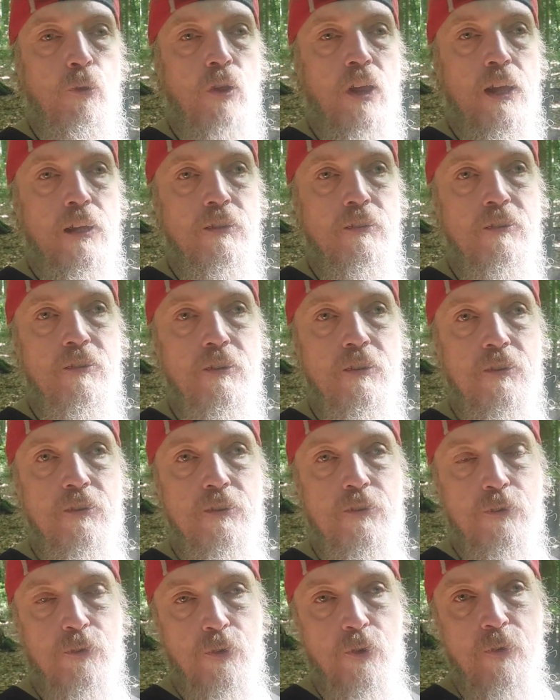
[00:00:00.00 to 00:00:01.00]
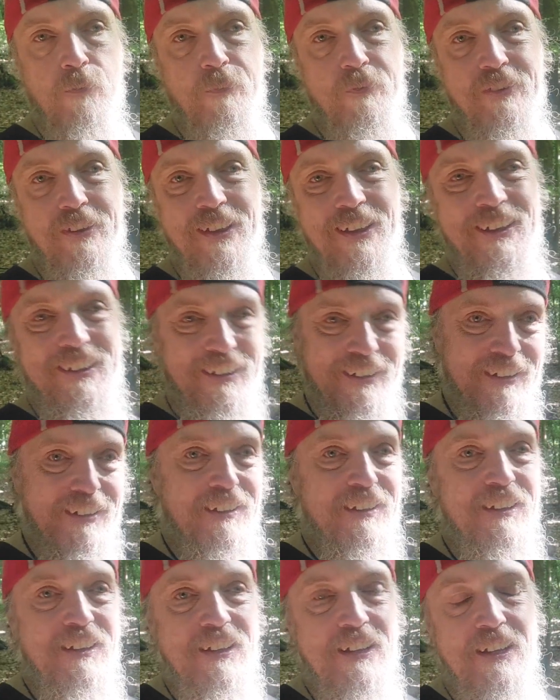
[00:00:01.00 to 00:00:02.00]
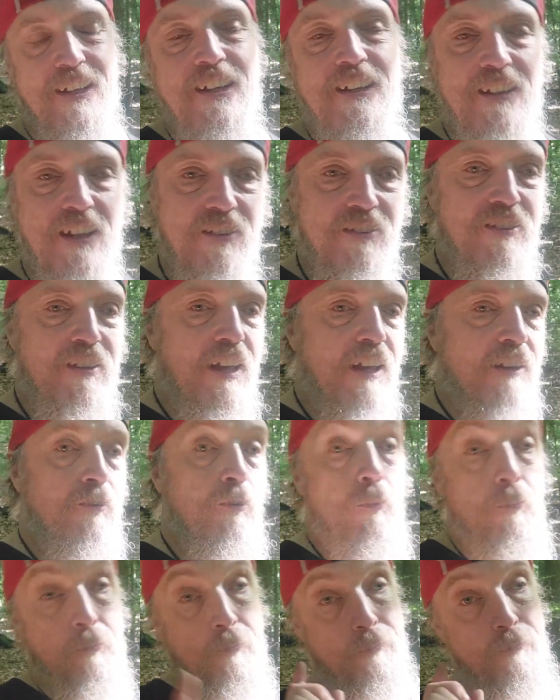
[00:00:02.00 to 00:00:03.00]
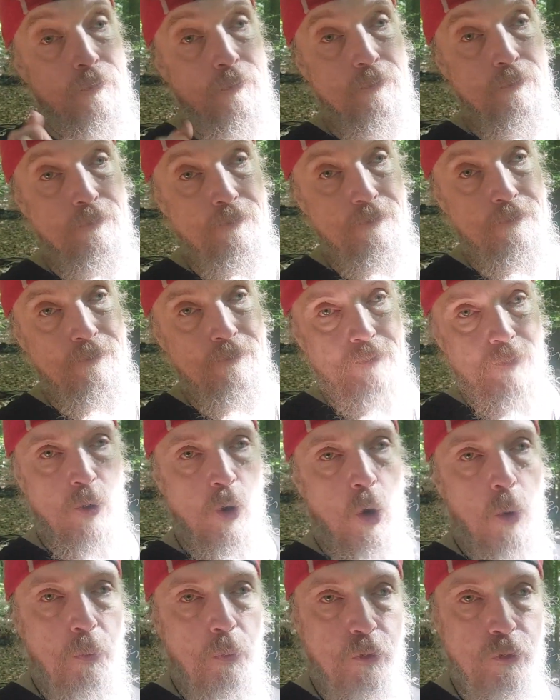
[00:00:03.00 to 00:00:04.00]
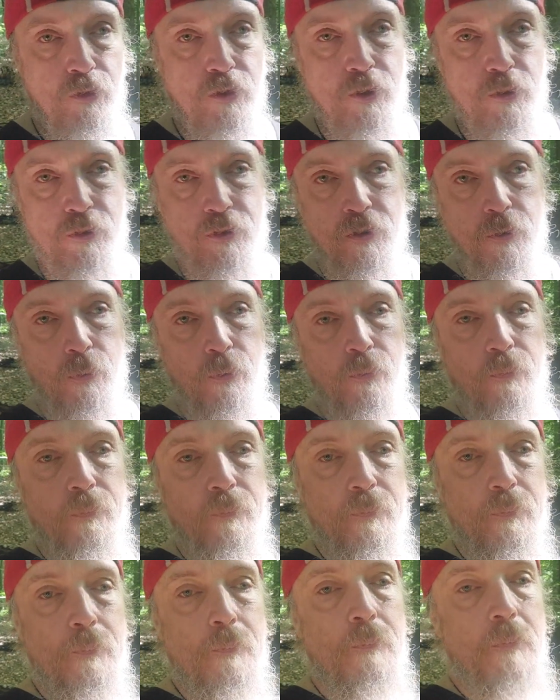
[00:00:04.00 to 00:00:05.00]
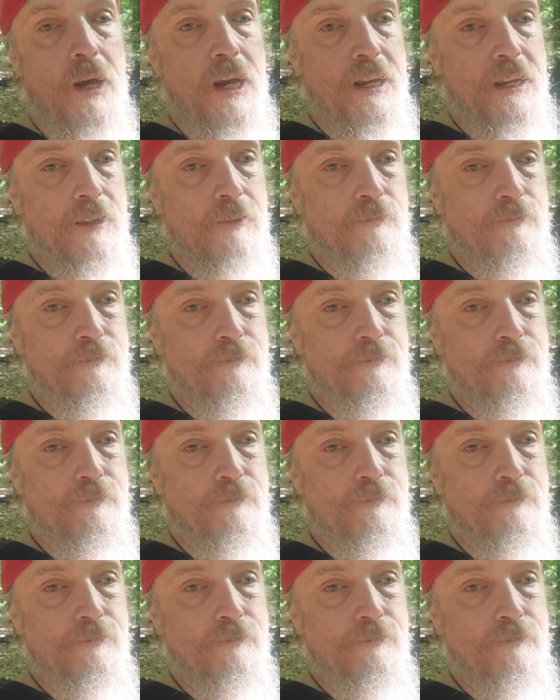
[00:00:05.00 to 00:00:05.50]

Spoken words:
And so that's it. Hope to see you soon. Bye.